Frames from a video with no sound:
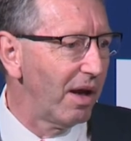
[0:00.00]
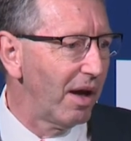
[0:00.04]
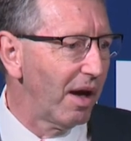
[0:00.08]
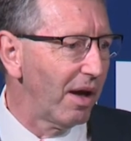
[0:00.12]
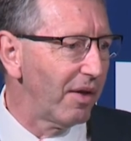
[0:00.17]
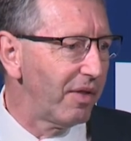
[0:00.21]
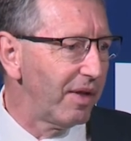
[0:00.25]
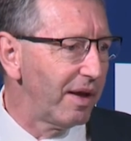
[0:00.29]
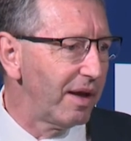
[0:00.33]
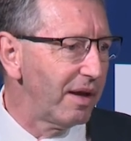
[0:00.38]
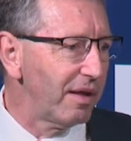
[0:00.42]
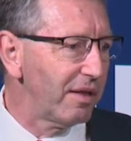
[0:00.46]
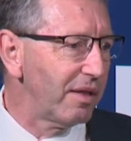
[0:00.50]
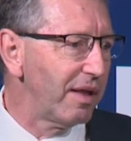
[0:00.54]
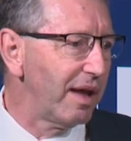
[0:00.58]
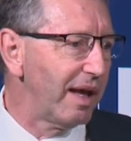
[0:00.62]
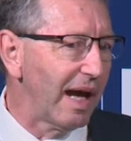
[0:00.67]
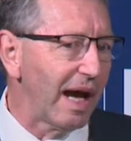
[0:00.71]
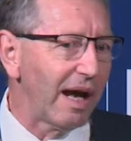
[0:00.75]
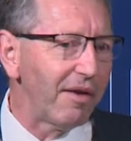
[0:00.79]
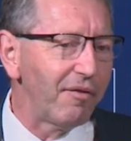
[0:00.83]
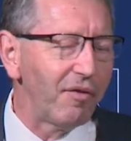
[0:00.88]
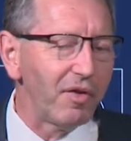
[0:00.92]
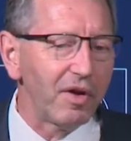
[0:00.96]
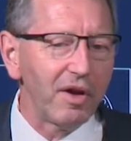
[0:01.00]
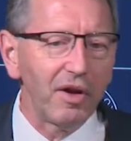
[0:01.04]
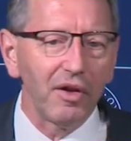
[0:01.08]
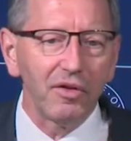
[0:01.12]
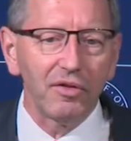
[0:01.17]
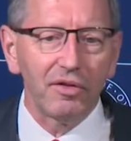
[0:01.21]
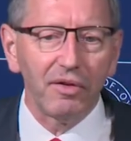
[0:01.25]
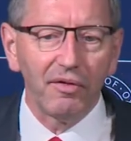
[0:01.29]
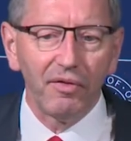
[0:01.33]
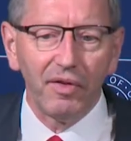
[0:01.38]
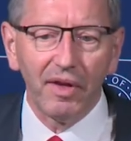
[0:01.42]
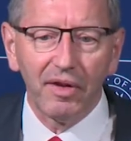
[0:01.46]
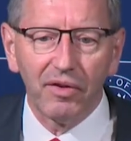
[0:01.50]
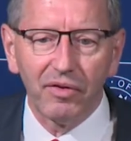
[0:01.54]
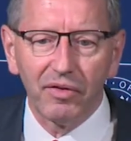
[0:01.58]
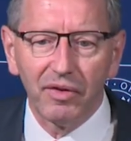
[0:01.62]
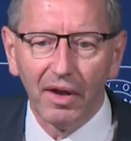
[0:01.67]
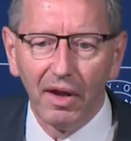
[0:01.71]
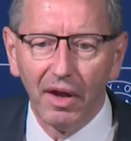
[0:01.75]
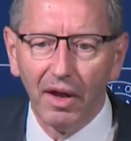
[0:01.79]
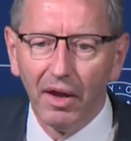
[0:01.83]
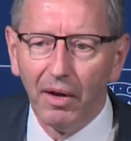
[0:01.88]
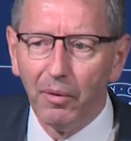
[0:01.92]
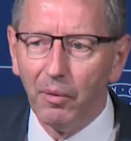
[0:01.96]
I think the advocates of this
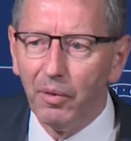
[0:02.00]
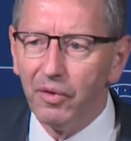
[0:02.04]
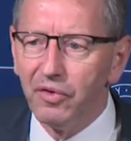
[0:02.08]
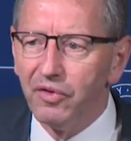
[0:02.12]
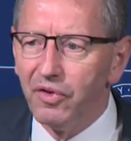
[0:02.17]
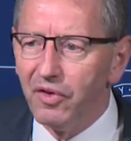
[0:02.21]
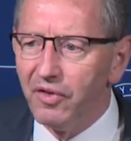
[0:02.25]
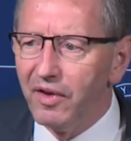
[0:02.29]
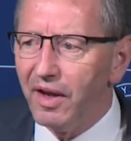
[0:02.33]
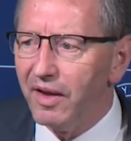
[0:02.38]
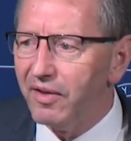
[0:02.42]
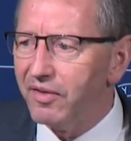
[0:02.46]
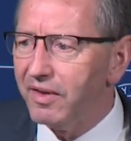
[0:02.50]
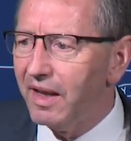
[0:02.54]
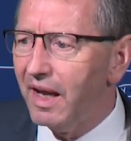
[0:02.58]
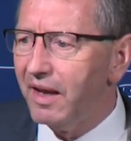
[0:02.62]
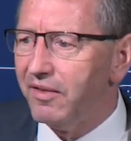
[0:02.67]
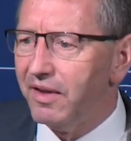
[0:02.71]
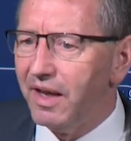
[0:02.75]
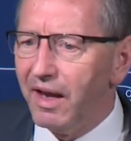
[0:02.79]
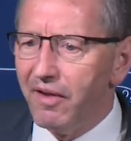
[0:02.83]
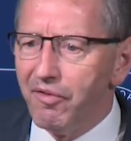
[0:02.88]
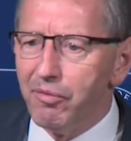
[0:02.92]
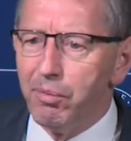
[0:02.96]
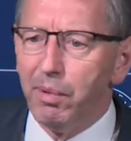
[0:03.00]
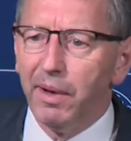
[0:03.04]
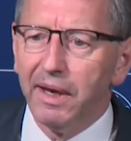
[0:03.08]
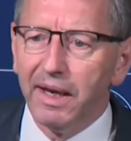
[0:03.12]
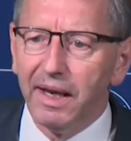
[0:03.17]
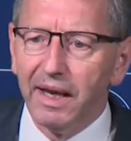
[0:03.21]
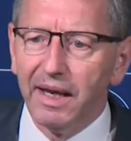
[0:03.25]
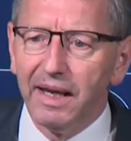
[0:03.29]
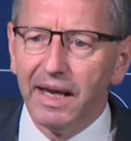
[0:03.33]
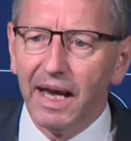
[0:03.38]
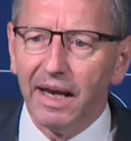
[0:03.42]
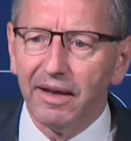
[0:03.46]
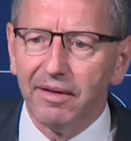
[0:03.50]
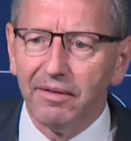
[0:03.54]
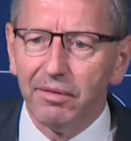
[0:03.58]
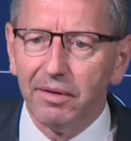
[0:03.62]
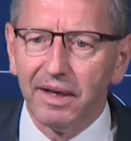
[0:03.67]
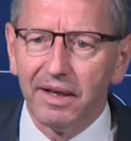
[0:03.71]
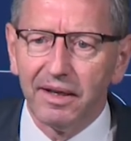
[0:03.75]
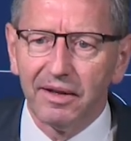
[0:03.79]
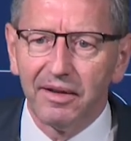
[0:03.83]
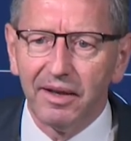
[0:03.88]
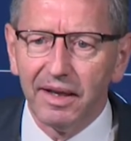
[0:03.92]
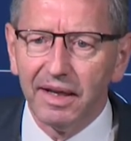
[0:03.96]
would suggest that actually everybody could get
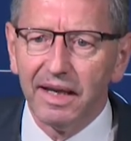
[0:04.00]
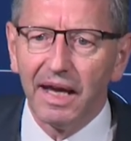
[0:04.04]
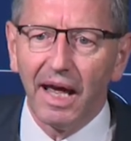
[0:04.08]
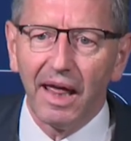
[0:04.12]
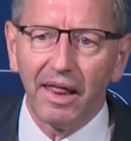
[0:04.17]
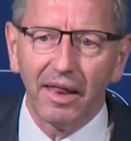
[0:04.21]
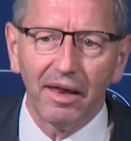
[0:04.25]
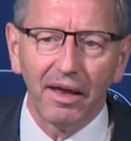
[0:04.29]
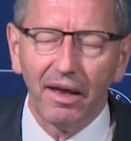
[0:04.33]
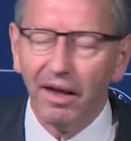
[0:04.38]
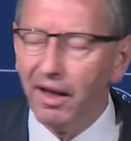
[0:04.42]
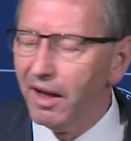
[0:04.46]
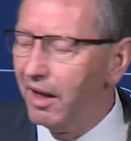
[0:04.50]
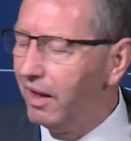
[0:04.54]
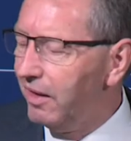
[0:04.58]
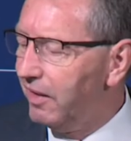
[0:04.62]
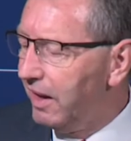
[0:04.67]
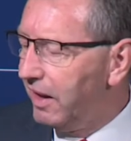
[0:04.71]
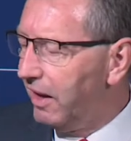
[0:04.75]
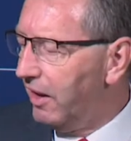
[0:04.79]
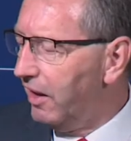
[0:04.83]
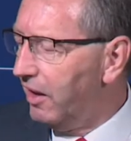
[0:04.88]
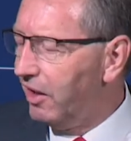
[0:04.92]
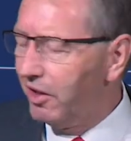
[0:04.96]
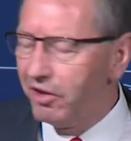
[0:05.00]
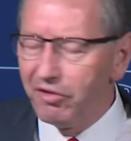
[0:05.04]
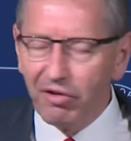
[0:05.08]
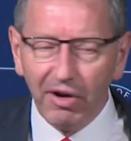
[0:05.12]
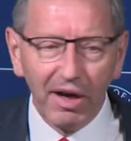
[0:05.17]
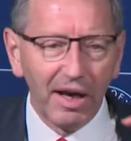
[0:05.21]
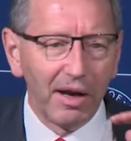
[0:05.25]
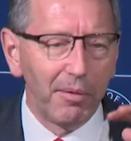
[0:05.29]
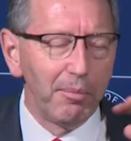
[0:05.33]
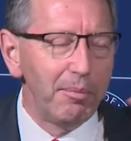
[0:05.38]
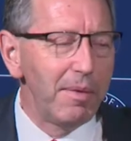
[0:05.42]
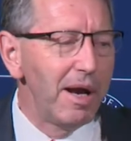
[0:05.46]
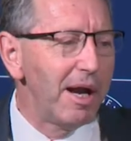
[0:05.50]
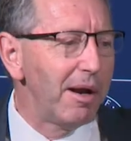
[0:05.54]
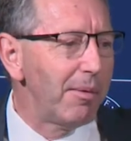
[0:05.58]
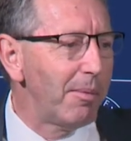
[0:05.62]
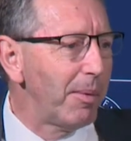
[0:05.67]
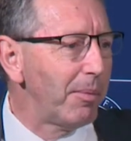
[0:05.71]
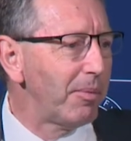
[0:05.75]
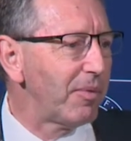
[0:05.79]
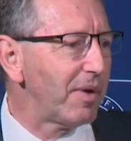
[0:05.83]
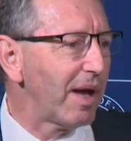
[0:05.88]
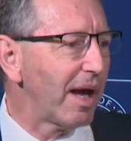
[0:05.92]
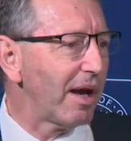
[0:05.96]
to, together, they can agree a
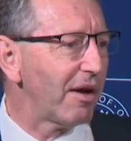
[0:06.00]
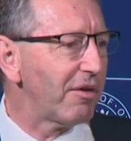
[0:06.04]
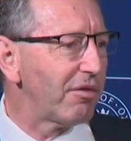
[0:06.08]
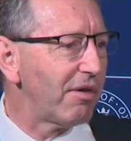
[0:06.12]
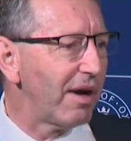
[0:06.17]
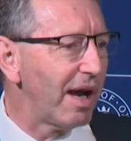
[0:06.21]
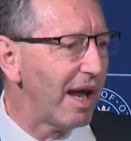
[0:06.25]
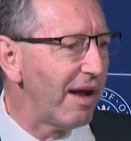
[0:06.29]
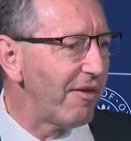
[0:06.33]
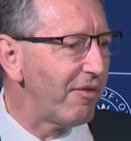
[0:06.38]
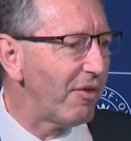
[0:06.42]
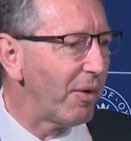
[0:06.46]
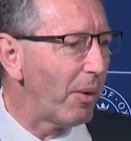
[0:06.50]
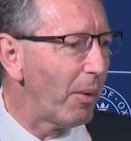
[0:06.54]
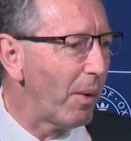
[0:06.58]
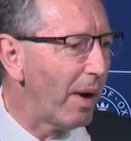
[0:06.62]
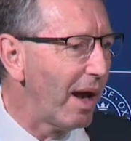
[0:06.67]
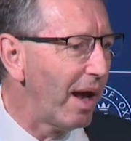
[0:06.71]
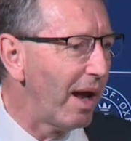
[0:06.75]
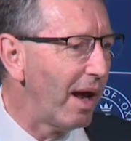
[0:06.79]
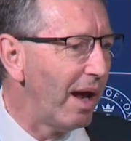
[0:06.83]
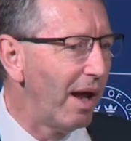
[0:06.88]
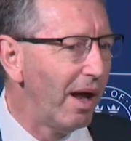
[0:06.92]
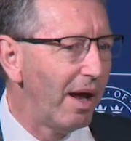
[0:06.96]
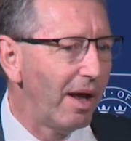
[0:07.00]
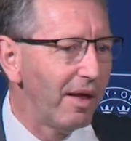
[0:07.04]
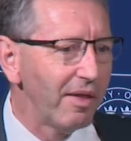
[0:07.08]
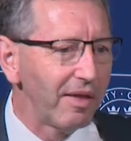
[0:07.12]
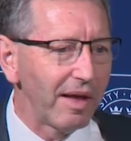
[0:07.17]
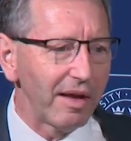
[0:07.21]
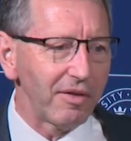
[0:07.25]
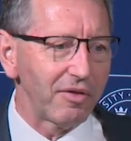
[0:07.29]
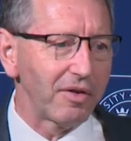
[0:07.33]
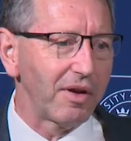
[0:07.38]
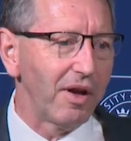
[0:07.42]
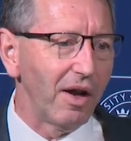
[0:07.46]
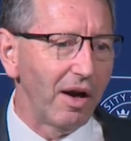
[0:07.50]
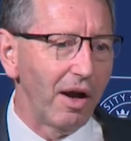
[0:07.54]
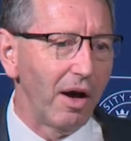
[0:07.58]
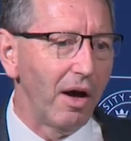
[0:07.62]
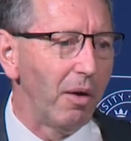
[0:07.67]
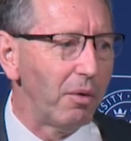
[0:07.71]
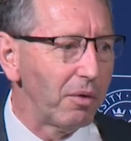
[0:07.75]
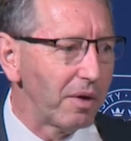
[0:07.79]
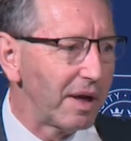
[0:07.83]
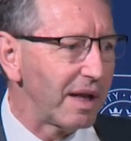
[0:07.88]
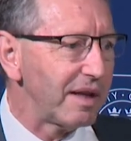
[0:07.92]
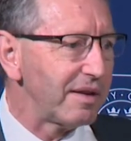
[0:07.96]
minimum tax rate everywhere. That's going to
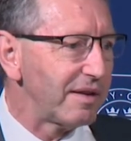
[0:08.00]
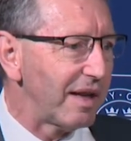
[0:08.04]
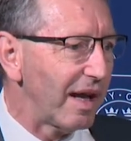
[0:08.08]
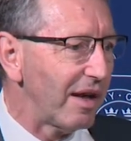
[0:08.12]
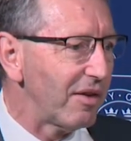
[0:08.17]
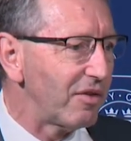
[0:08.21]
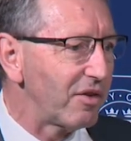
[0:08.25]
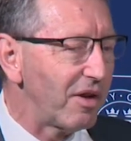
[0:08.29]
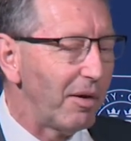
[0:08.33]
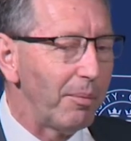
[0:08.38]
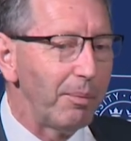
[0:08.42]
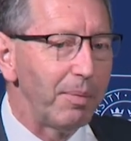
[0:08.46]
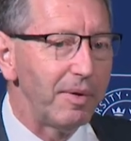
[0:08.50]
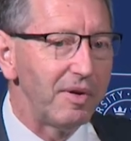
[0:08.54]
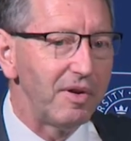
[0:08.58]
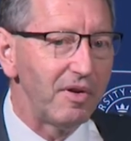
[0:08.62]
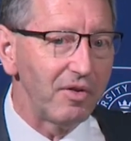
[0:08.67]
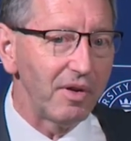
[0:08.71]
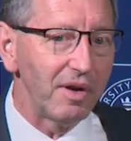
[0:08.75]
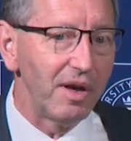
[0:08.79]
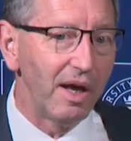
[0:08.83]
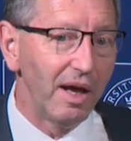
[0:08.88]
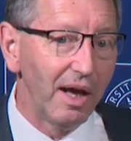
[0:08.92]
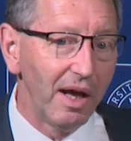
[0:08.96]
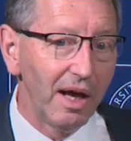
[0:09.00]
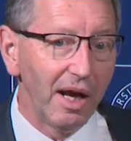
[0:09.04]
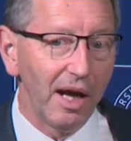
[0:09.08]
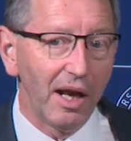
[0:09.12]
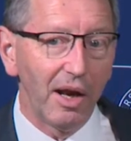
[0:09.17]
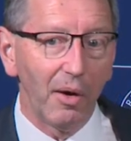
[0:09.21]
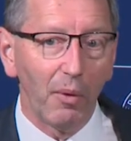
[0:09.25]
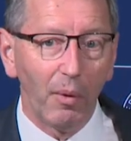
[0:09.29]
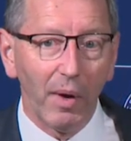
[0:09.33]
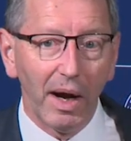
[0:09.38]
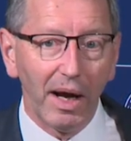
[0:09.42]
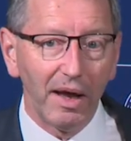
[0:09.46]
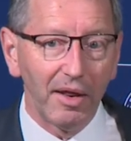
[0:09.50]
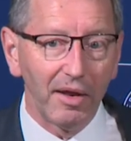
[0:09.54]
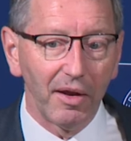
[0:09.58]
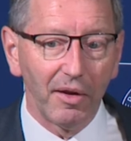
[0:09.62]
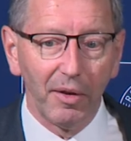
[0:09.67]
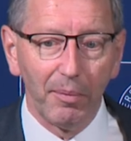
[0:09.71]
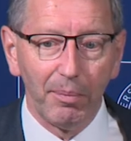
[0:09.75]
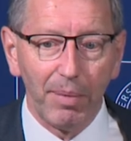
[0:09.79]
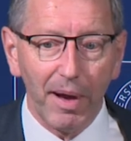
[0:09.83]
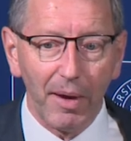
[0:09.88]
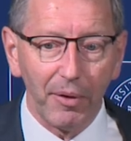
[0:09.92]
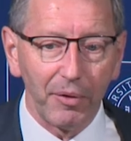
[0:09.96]
halt tax competition in a way that
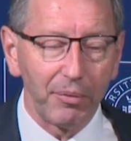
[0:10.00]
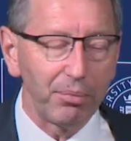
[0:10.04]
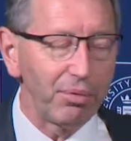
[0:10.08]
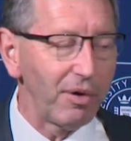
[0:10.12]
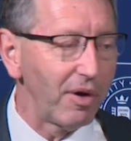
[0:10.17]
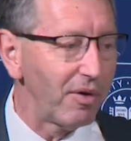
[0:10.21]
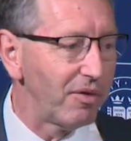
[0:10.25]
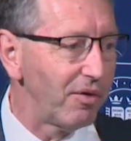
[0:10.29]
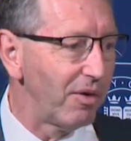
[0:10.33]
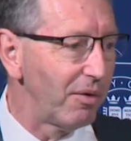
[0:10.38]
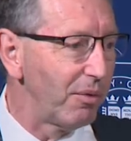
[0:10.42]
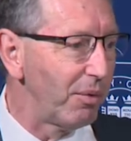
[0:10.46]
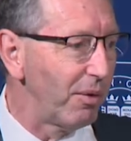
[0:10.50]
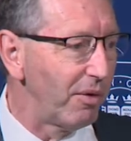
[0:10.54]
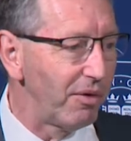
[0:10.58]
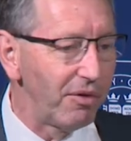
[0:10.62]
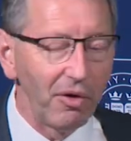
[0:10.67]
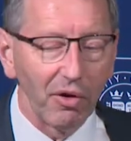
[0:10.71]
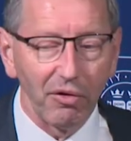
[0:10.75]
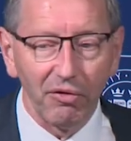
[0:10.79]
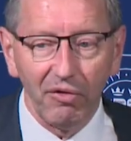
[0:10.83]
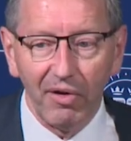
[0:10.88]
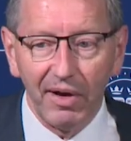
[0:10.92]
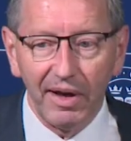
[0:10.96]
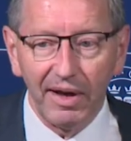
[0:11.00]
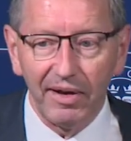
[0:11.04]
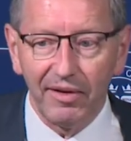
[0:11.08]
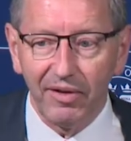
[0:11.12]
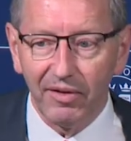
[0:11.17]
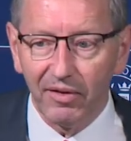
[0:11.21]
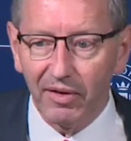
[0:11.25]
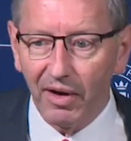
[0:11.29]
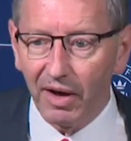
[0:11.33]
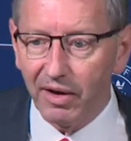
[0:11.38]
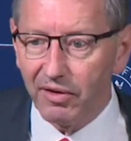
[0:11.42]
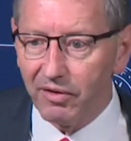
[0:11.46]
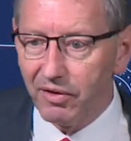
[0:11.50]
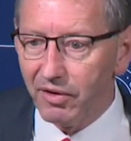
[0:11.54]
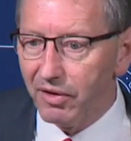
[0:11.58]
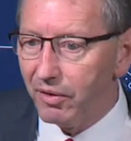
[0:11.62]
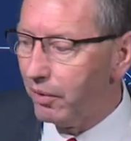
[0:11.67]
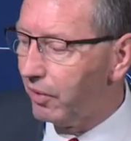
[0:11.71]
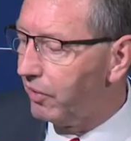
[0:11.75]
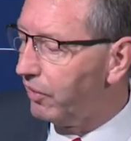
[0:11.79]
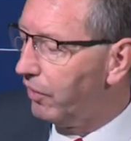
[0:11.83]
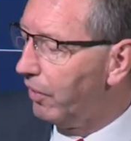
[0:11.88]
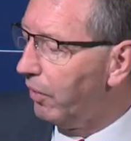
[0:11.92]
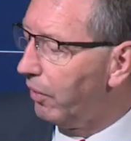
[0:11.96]
the BEPS process was not really designed to
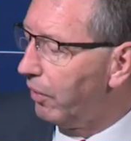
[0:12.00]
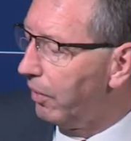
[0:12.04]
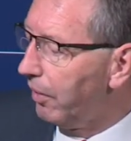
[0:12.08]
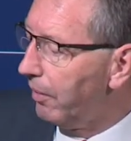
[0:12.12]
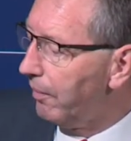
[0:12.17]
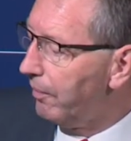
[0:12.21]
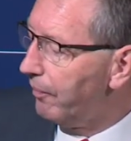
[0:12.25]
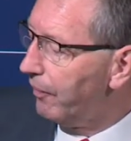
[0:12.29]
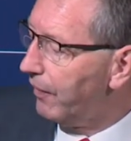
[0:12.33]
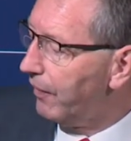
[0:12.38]
do at all.